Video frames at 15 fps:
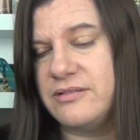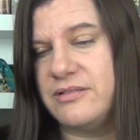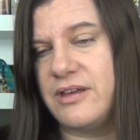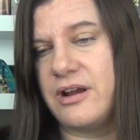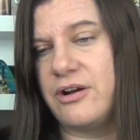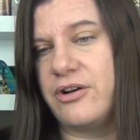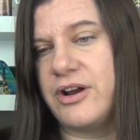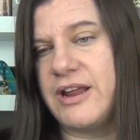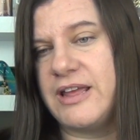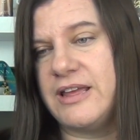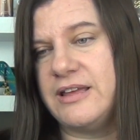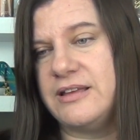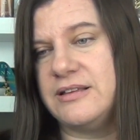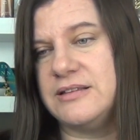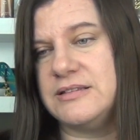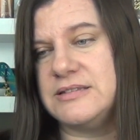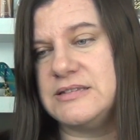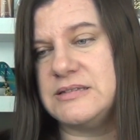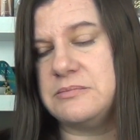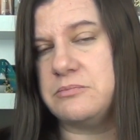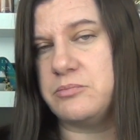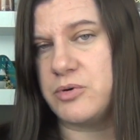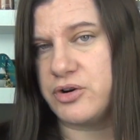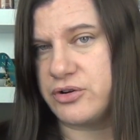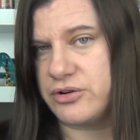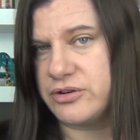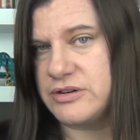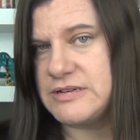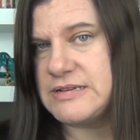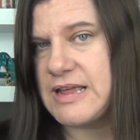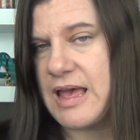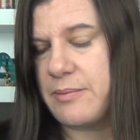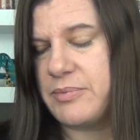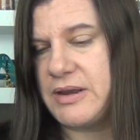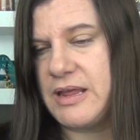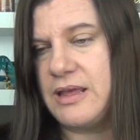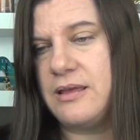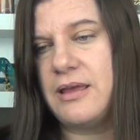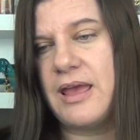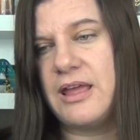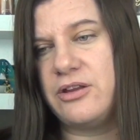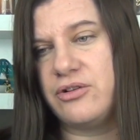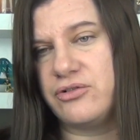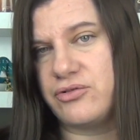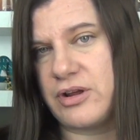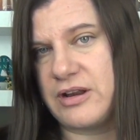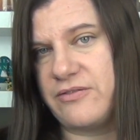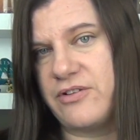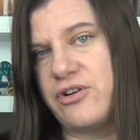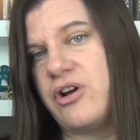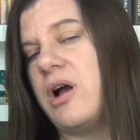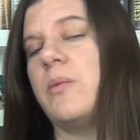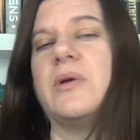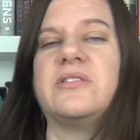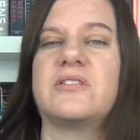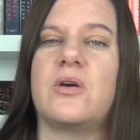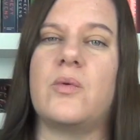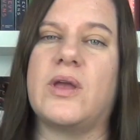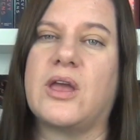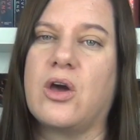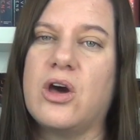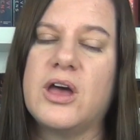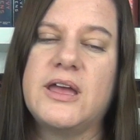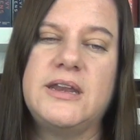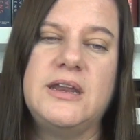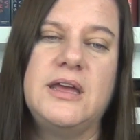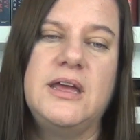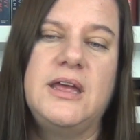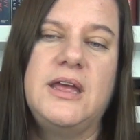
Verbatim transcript: there is murders happening and you're trying to figure out what's going on